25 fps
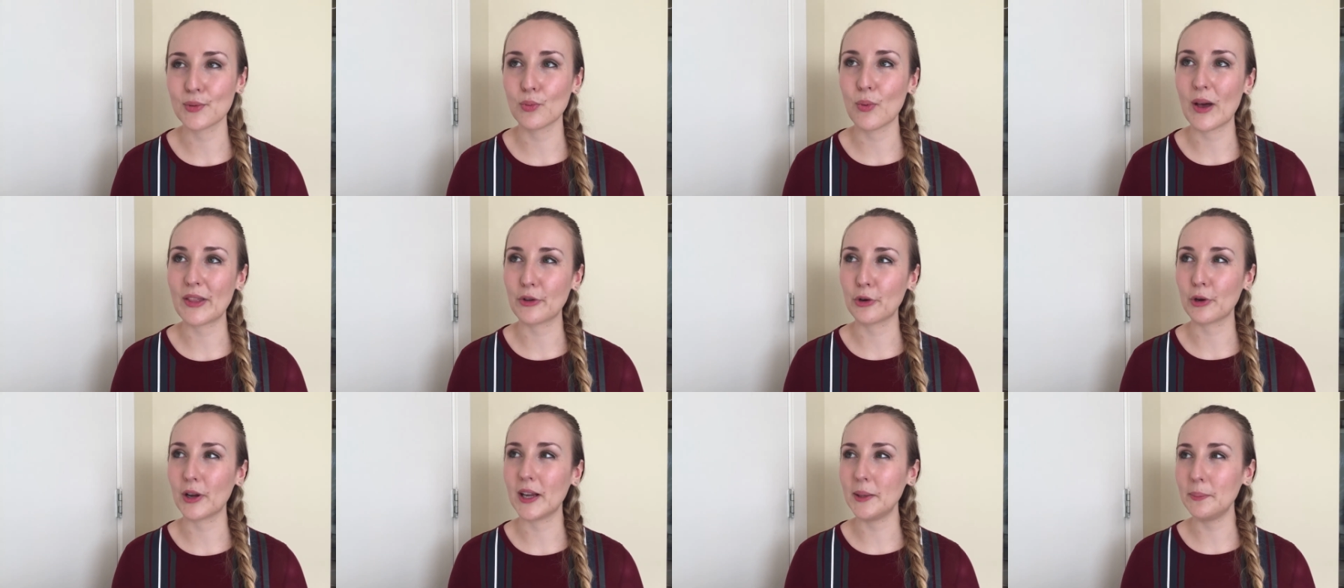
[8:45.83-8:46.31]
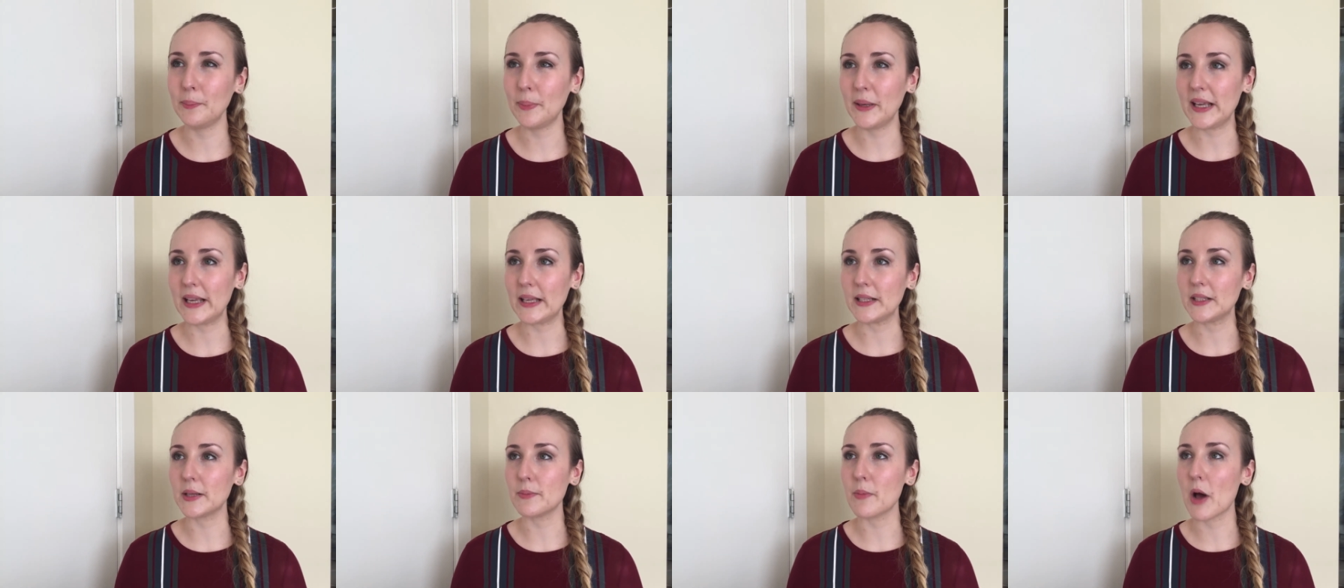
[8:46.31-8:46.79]
whether it
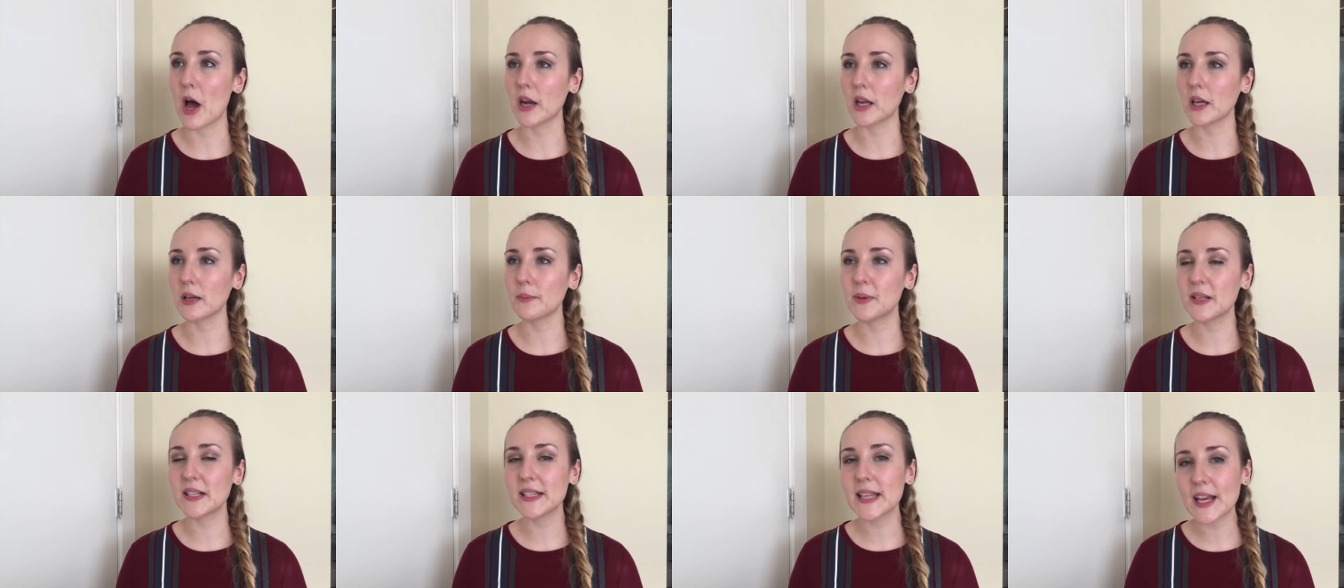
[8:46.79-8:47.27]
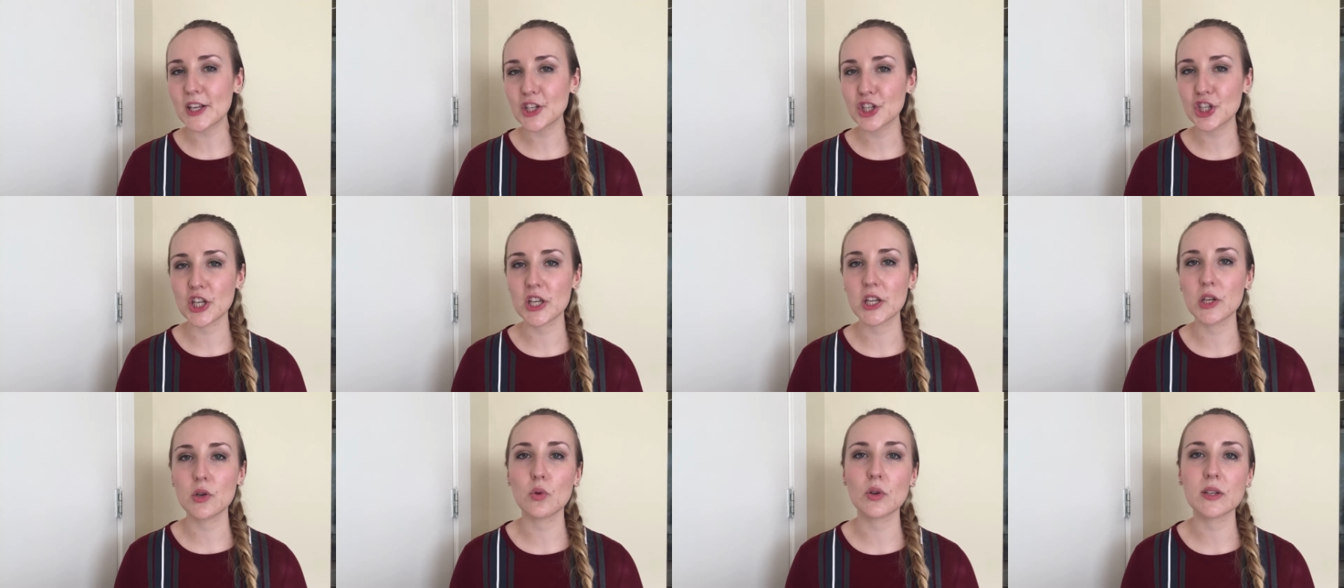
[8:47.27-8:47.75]
be demonic
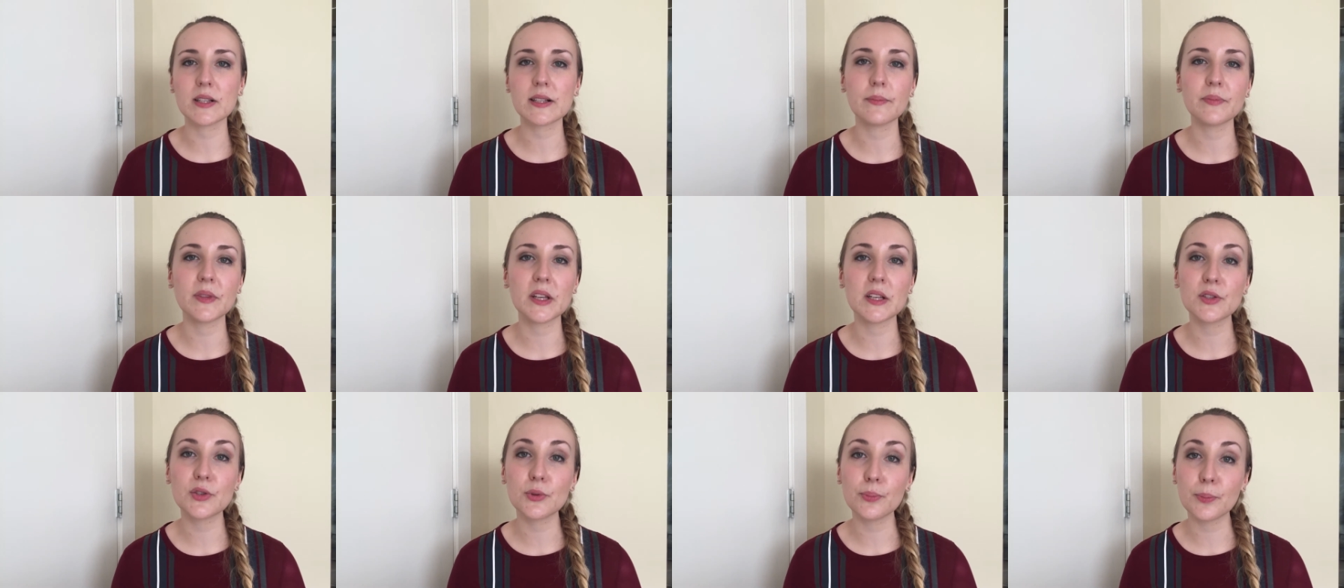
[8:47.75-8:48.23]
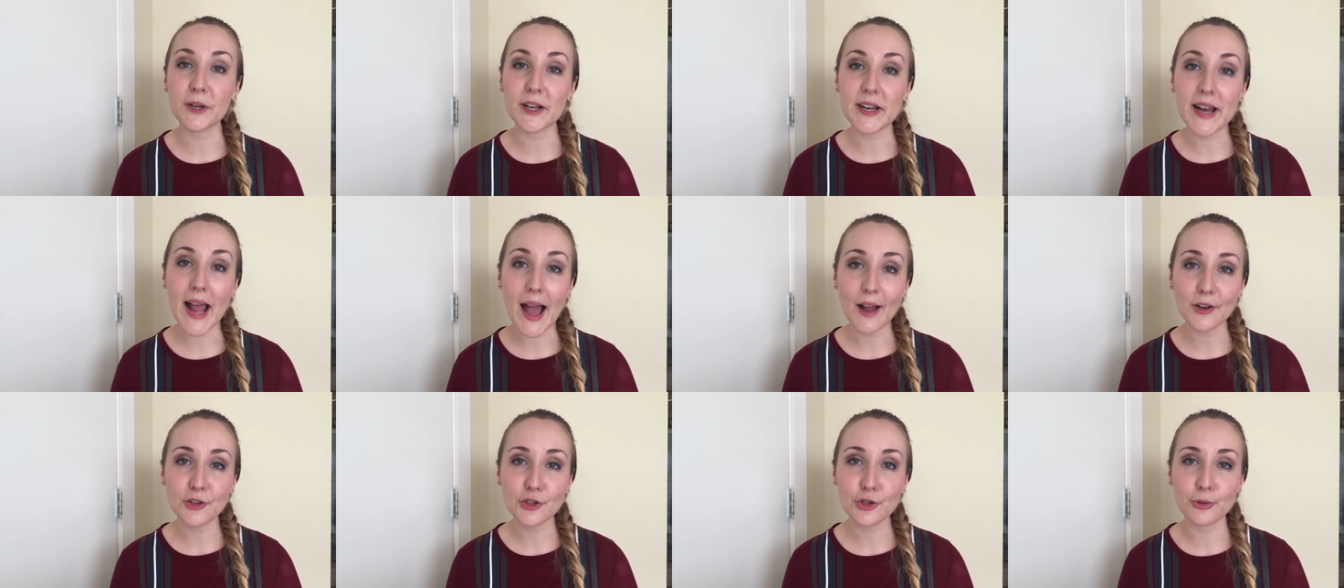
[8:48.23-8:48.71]
possession or something
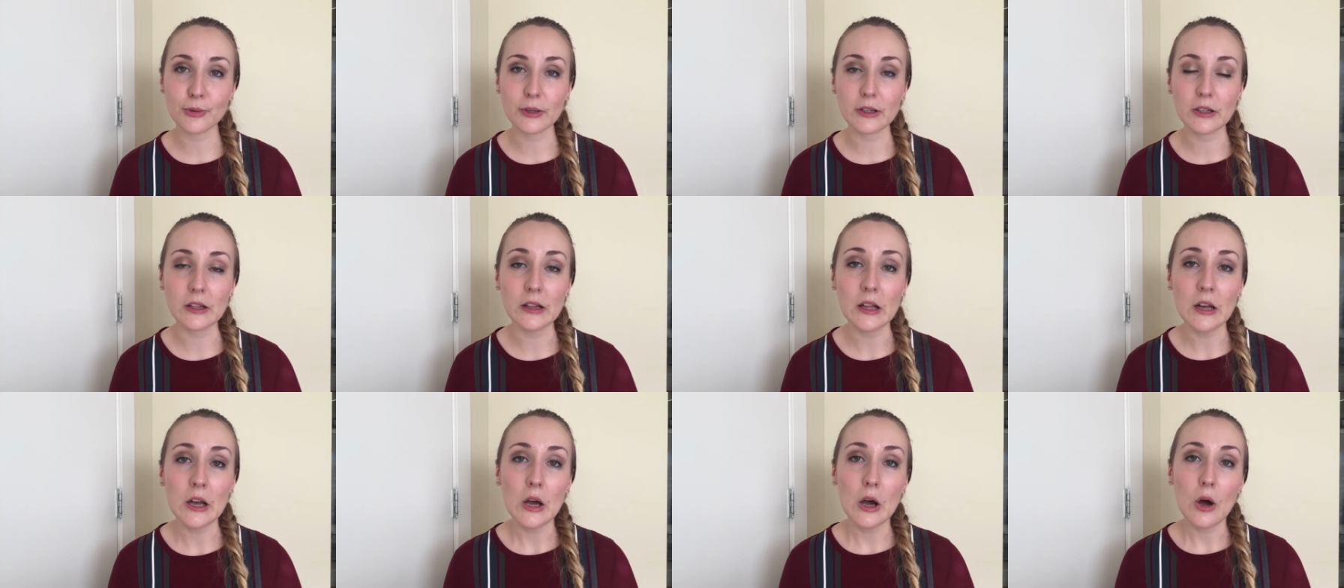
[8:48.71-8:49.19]
supernatural,